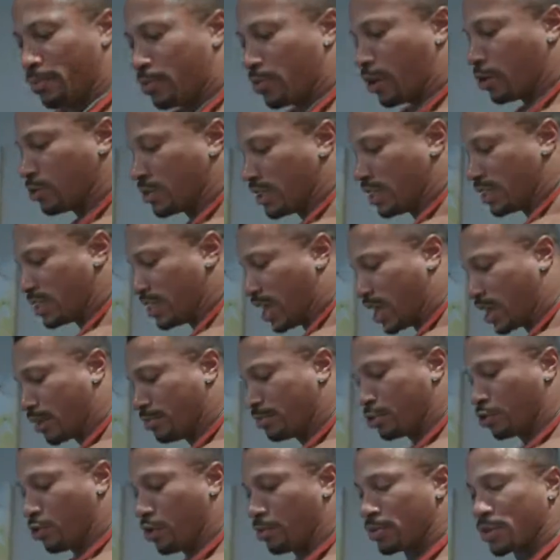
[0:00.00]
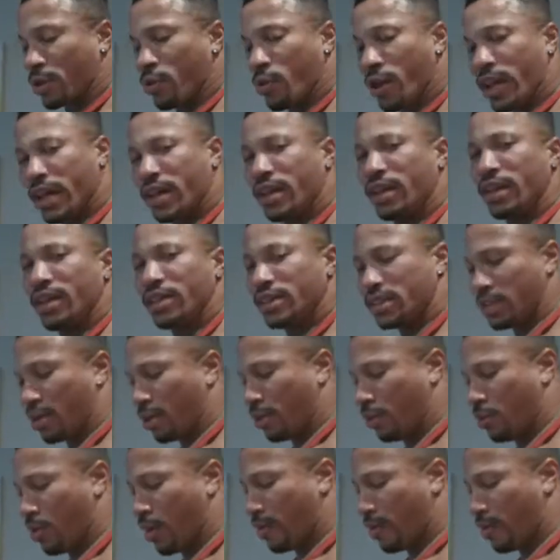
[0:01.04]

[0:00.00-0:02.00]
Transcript: protein shake absorbs quick. So you